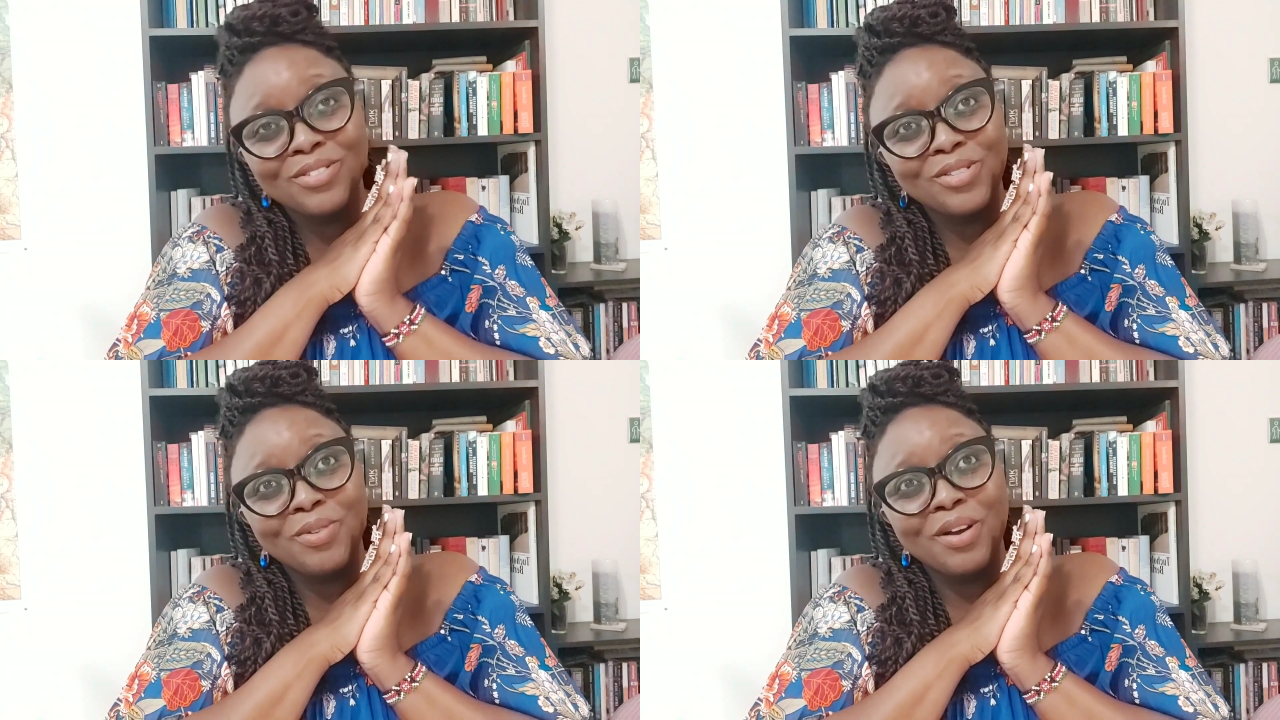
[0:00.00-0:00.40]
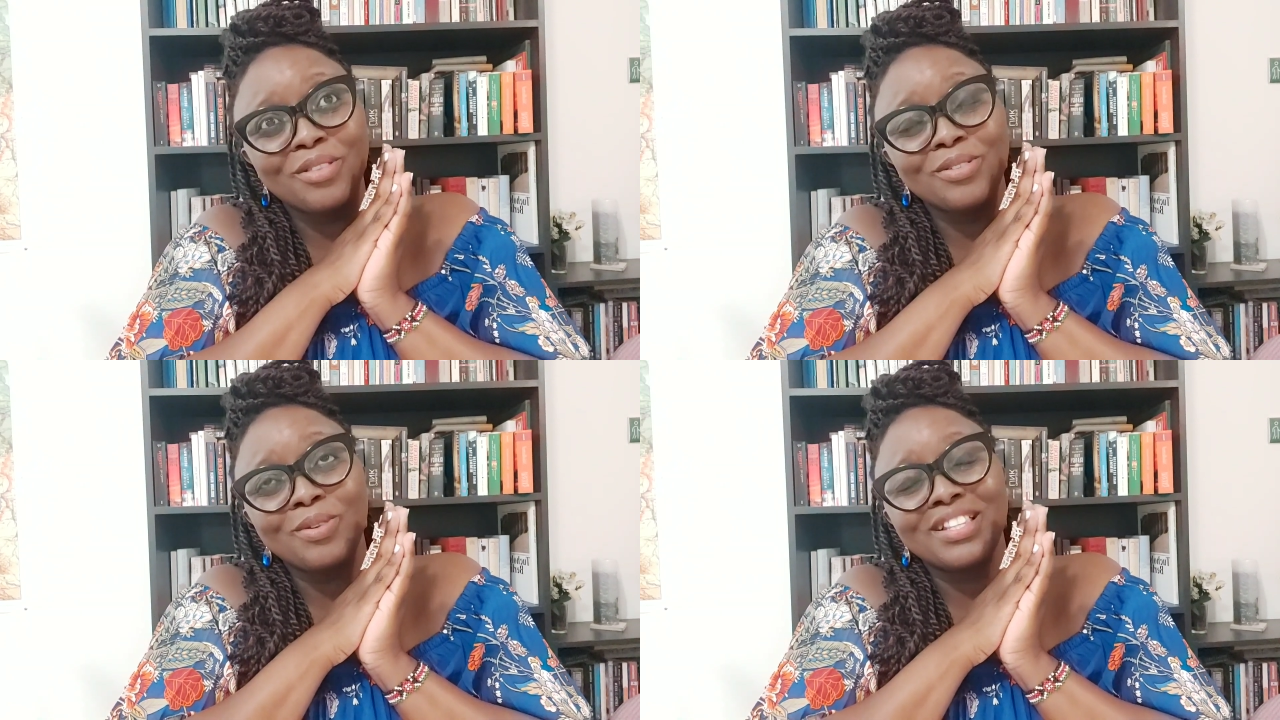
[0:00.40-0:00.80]
Those were
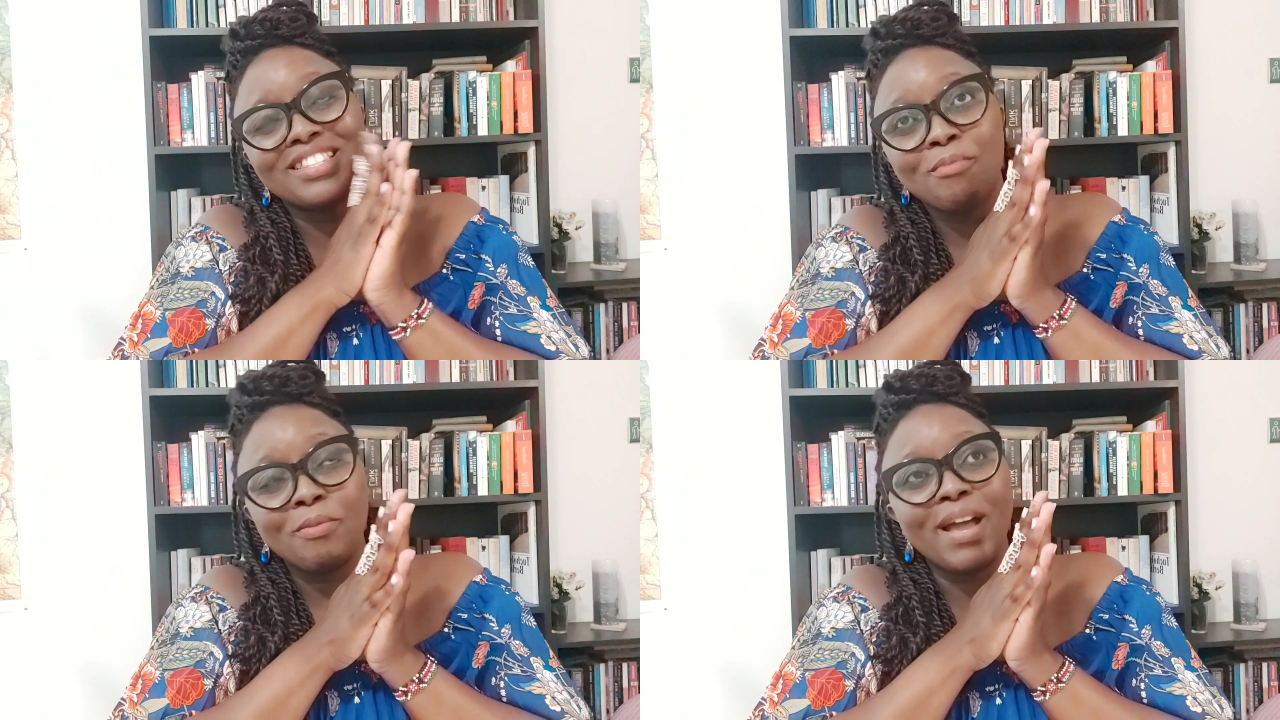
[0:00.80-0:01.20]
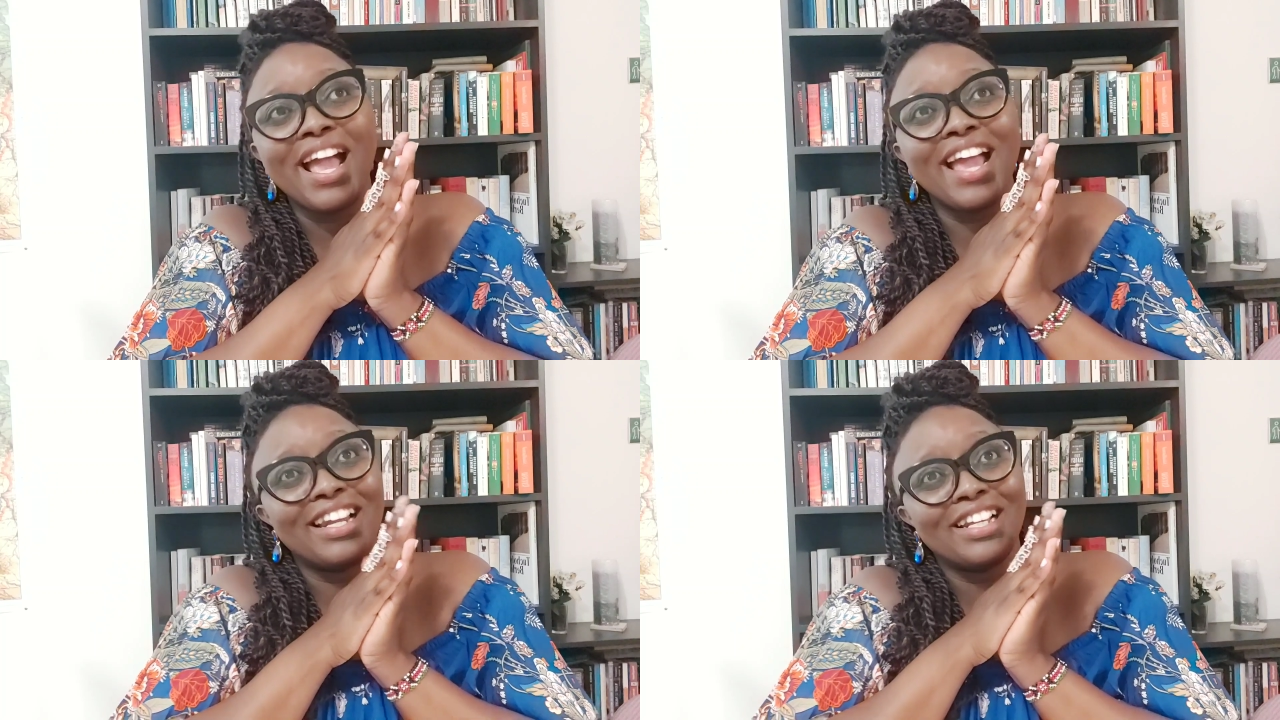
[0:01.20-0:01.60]
some of my
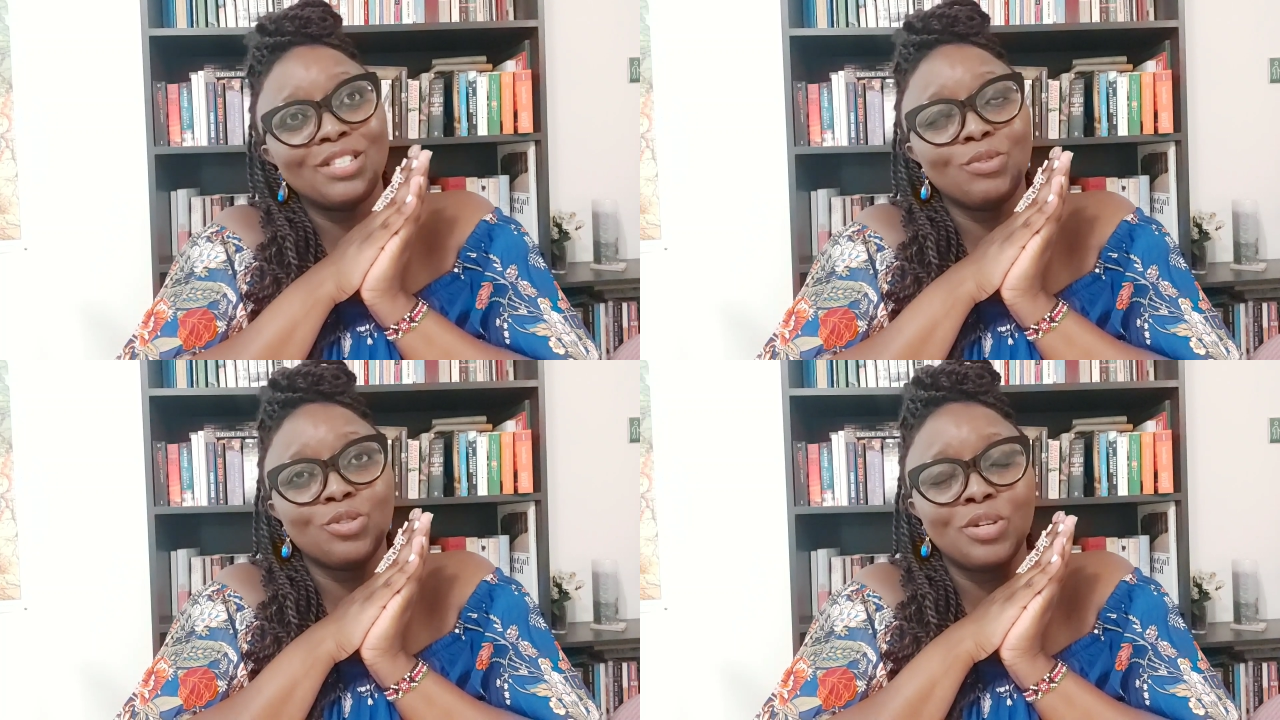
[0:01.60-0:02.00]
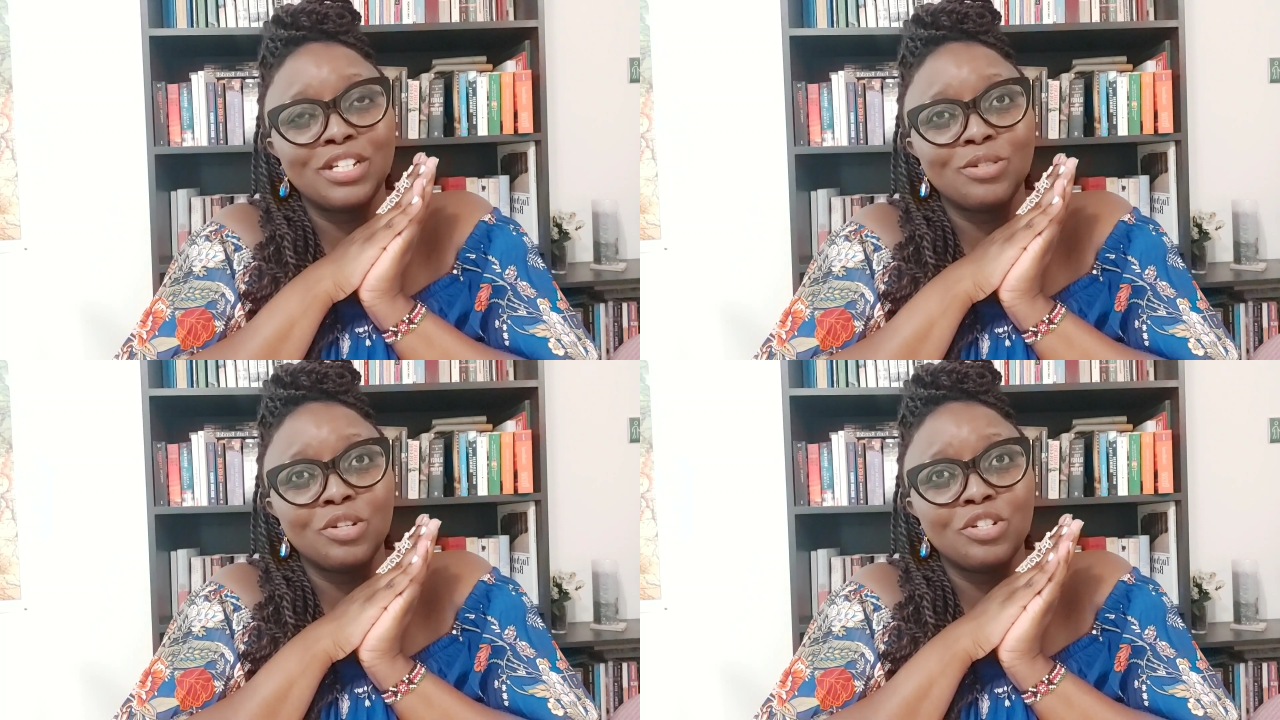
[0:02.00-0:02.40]
highlights for
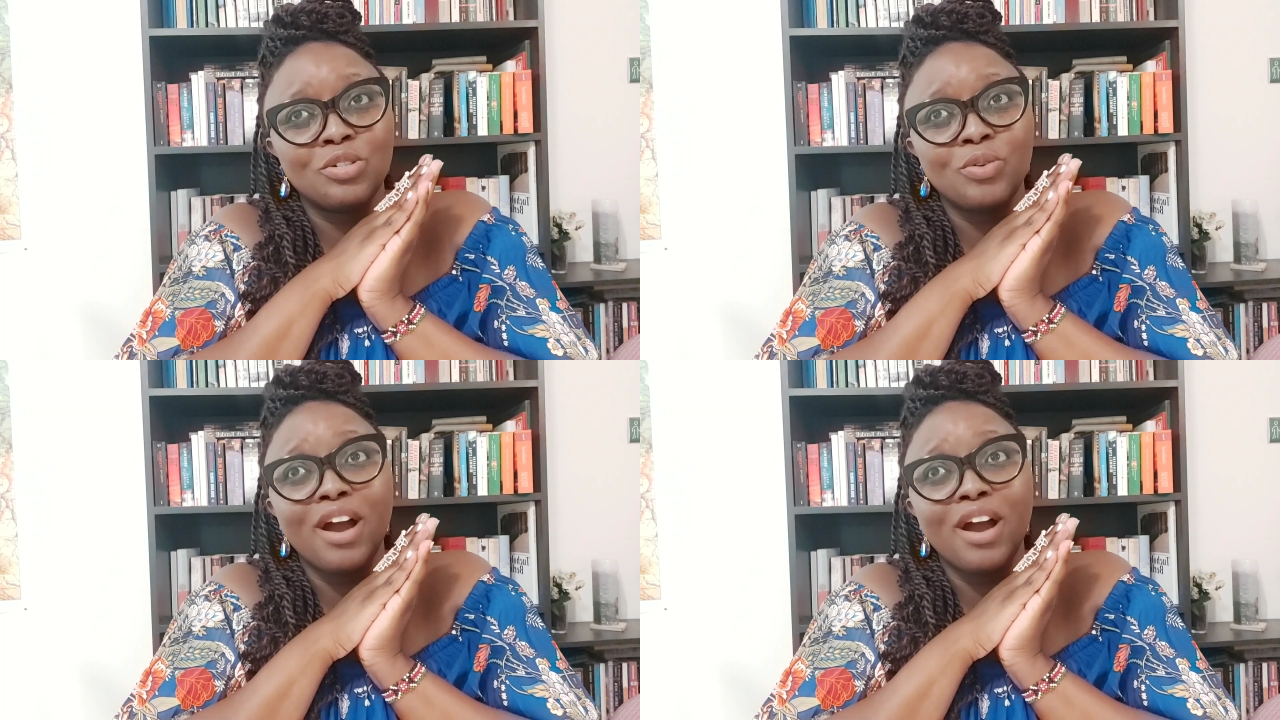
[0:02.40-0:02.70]
2022.